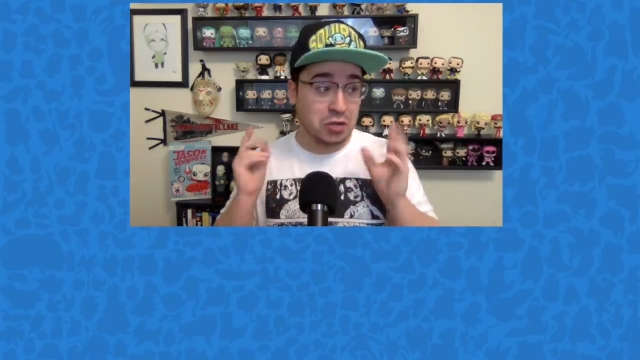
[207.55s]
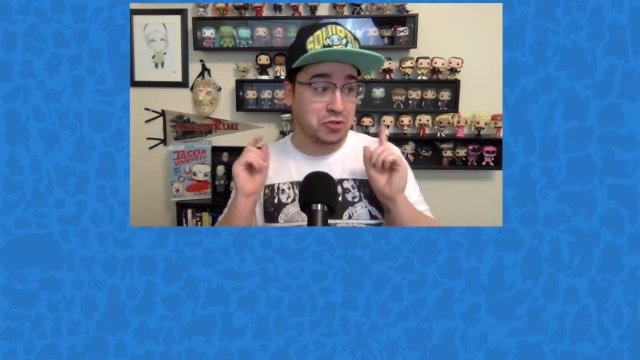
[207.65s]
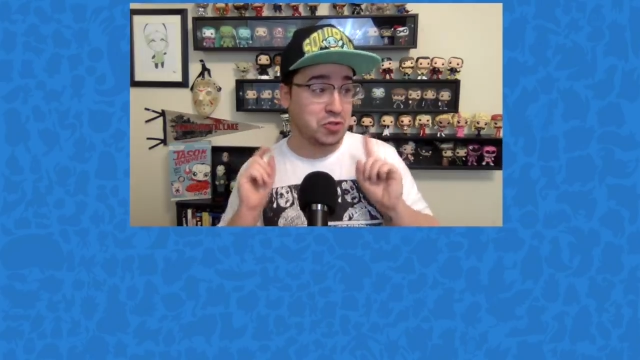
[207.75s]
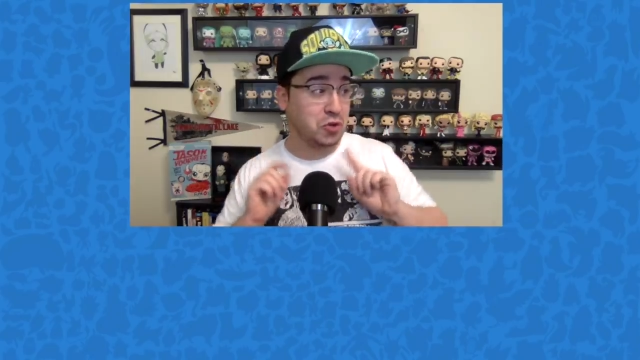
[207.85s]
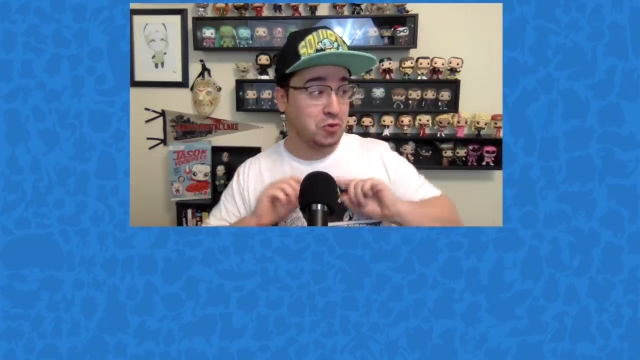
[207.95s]

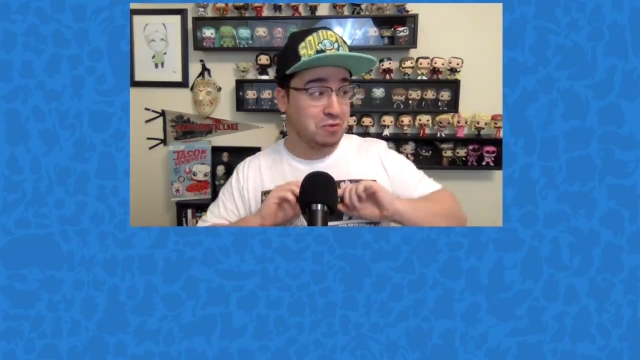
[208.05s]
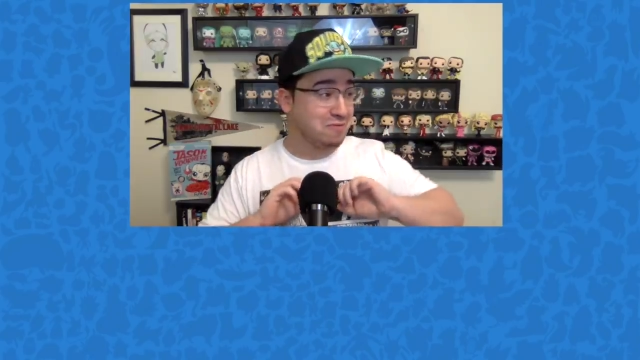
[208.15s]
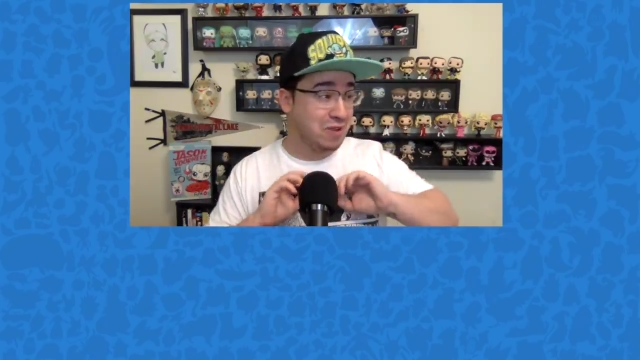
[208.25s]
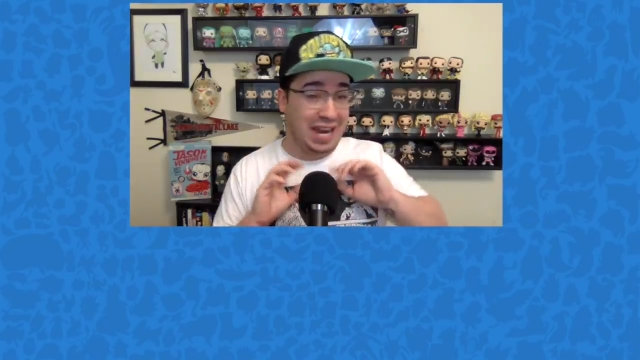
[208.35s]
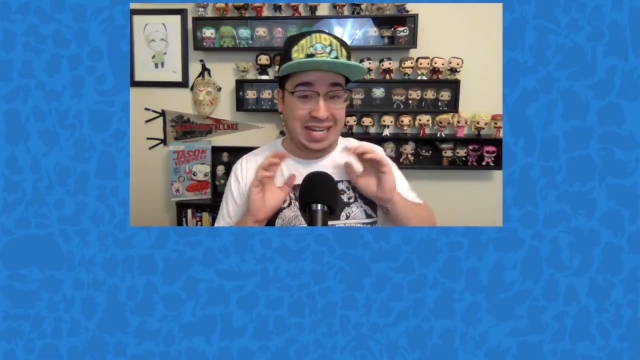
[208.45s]

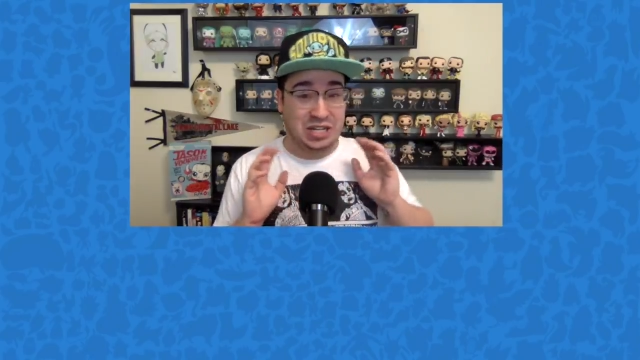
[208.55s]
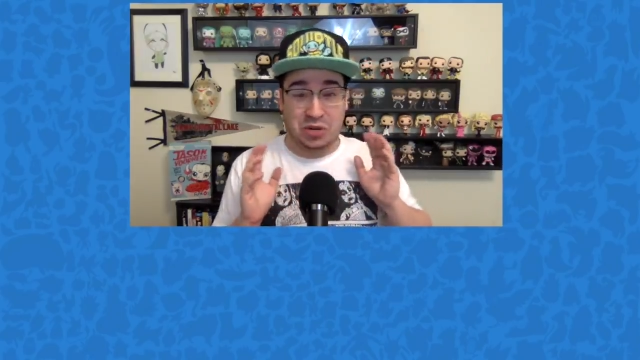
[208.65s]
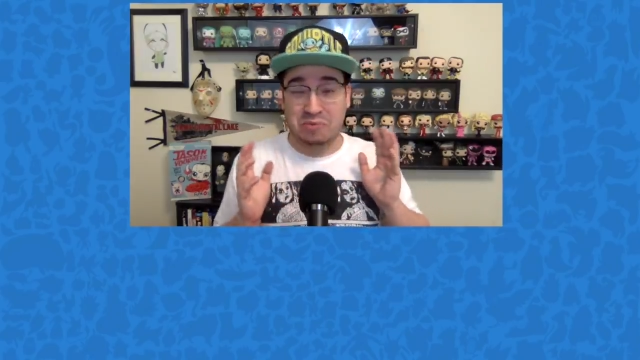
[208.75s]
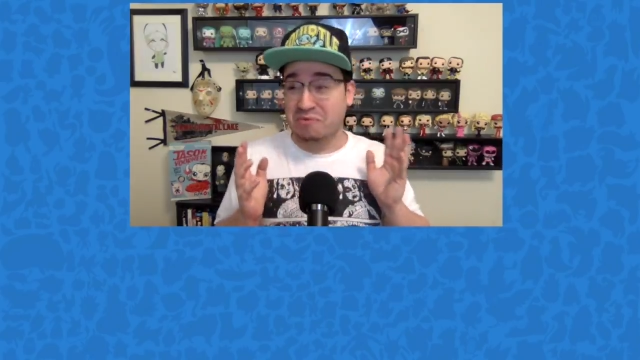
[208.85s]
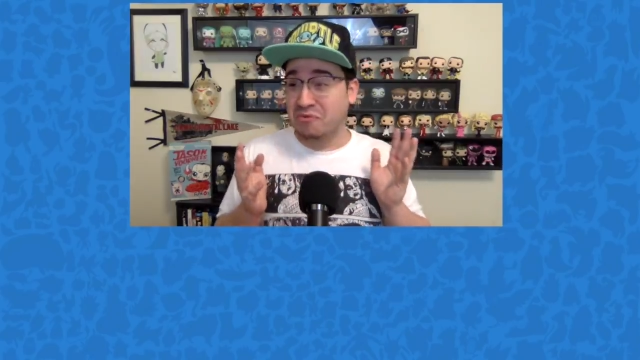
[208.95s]
so I
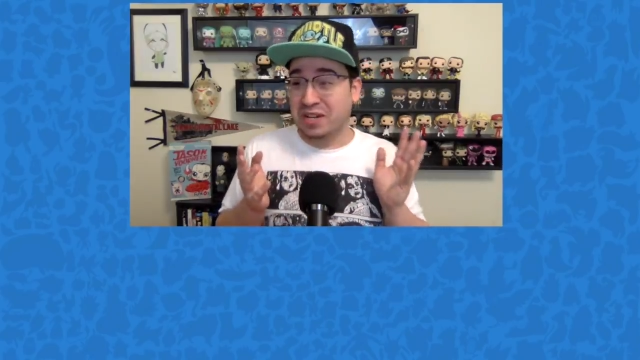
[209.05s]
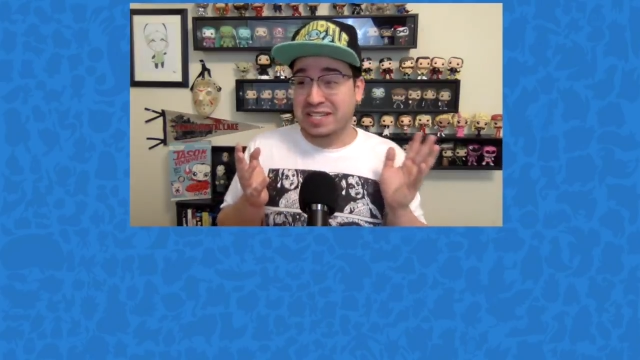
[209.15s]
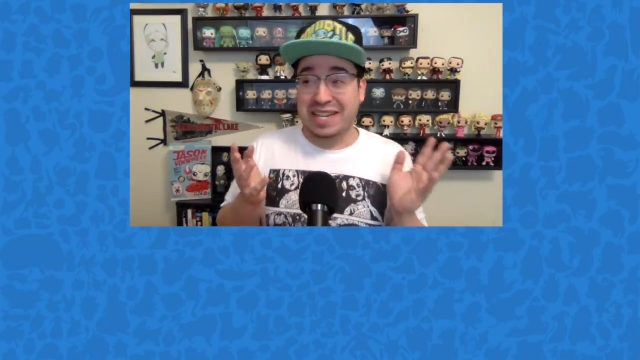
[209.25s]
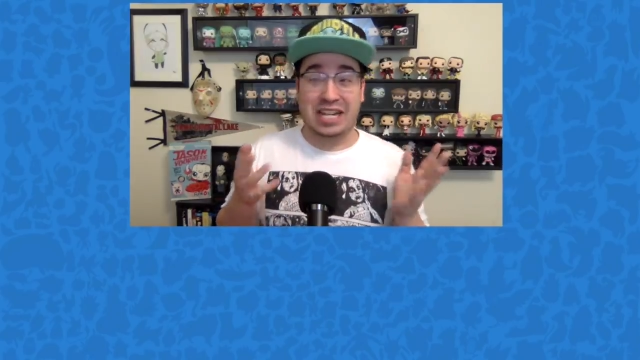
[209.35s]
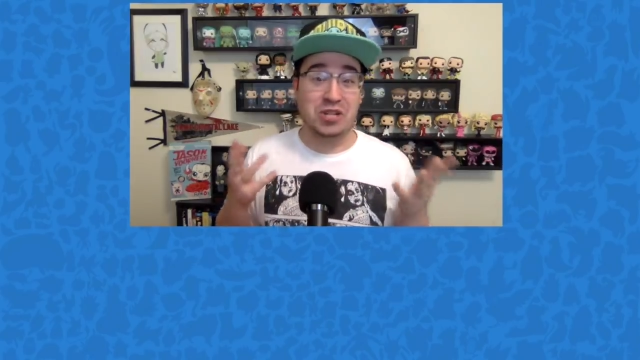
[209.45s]
don't want to
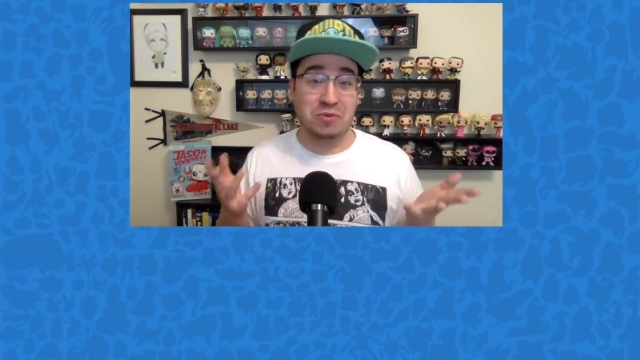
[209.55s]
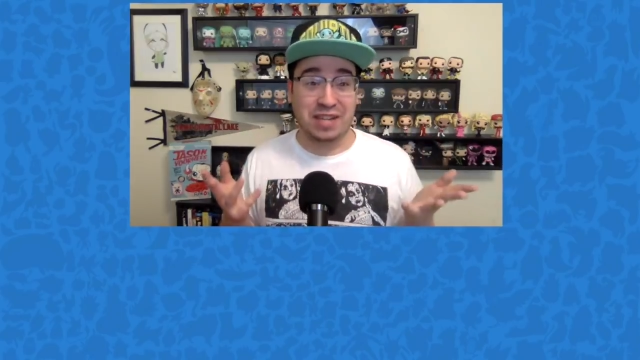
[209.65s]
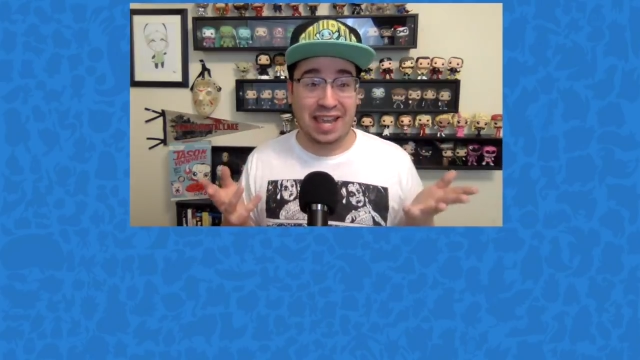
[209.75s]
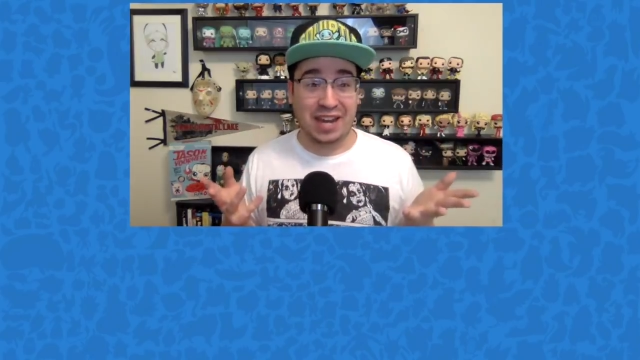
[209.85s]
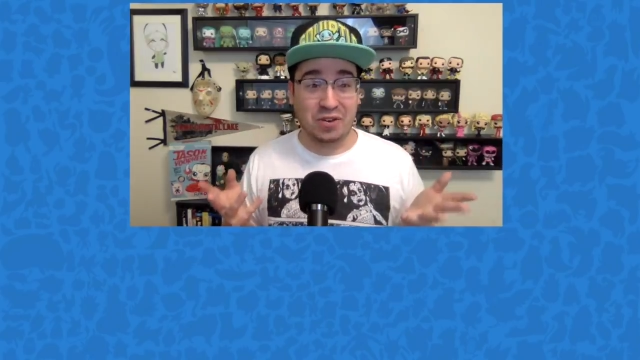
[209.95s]
say I don't
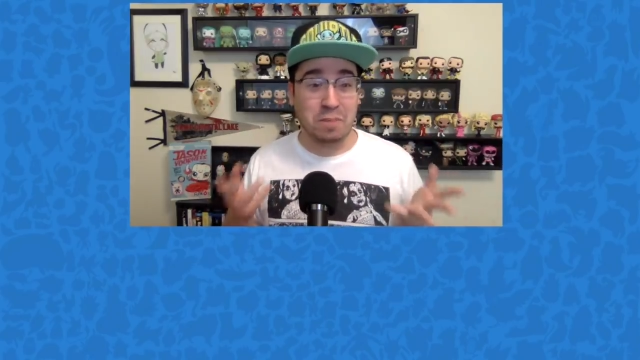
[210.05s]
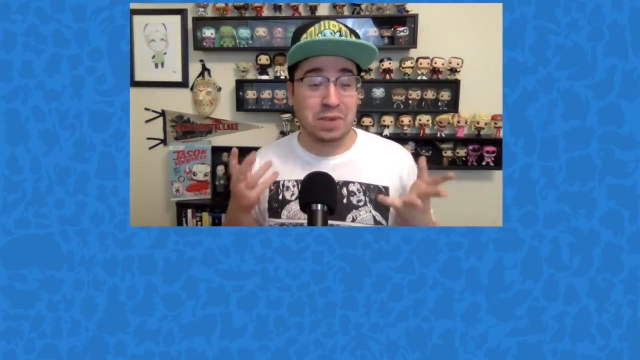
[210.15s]
care,